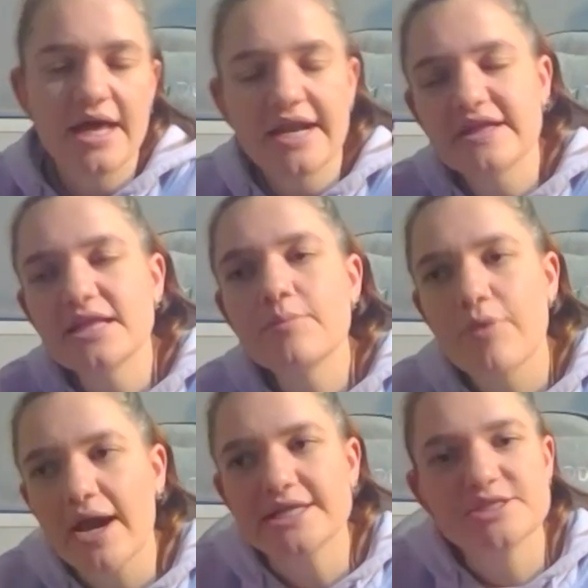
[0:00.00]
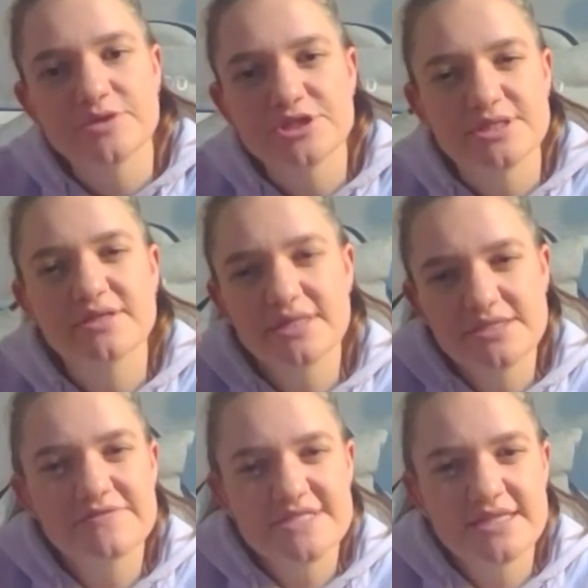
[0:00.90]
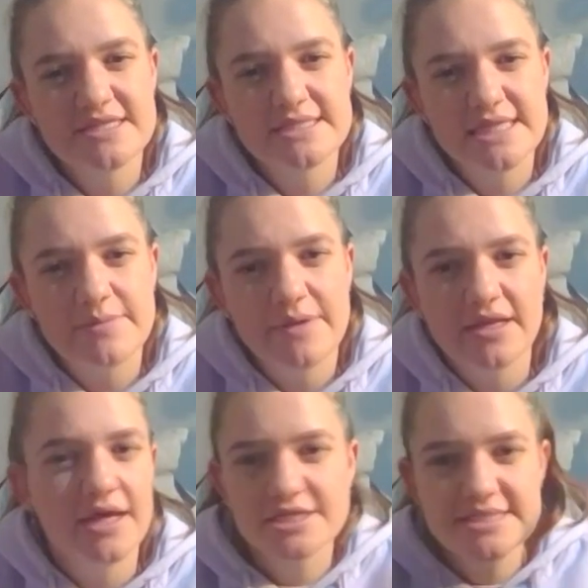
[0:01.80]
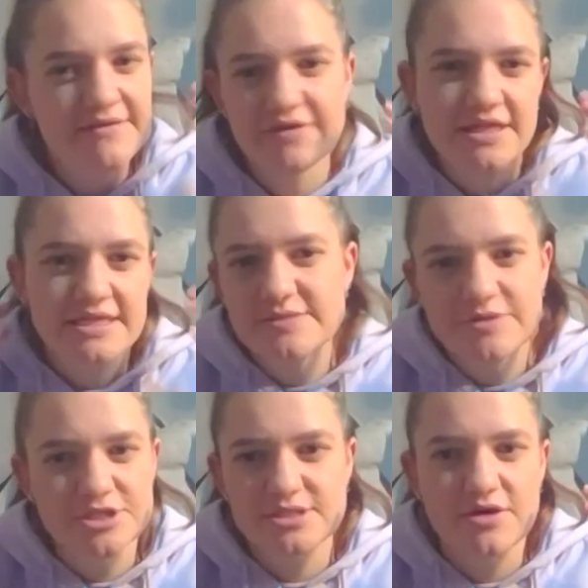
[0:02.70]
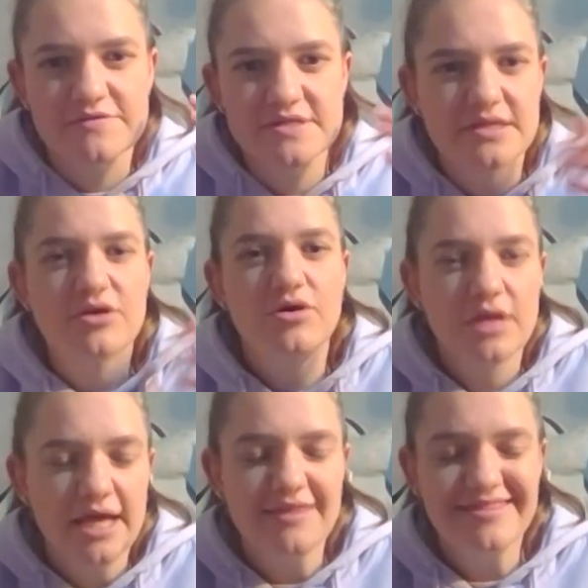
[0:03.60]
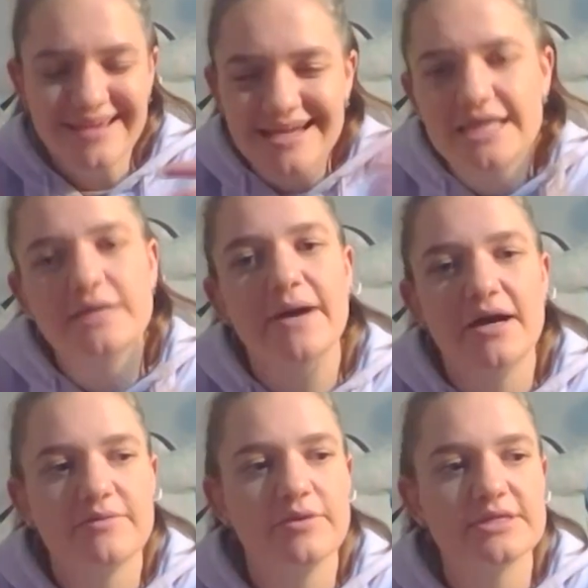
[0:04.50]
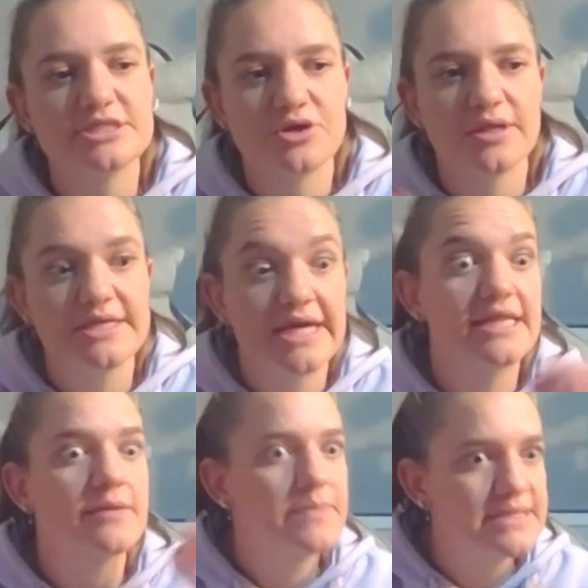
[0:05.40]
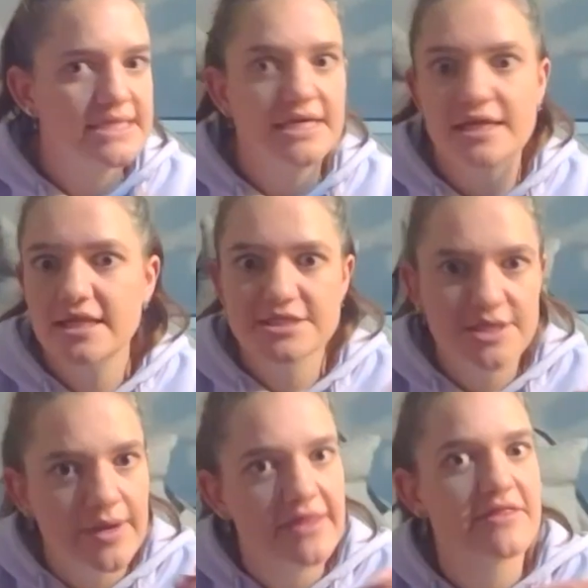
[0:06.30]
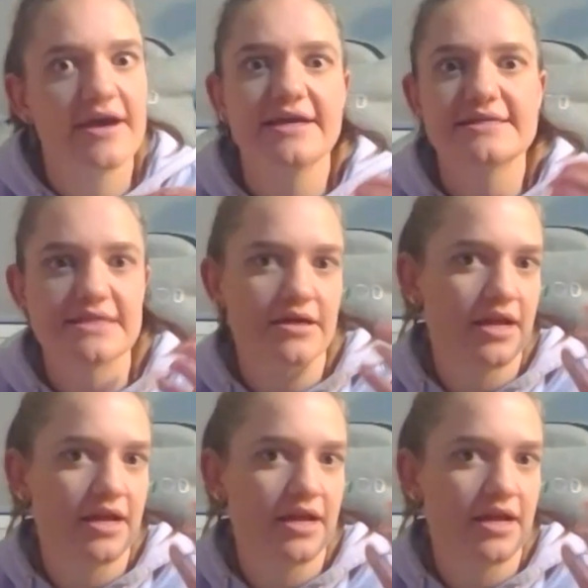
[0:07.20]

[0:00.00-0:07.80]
and I think the brain switches, because obviously they're sleeping, like just everything switches off. So they're not like thinking about it, whereas during the day they're busy and they're doing things. So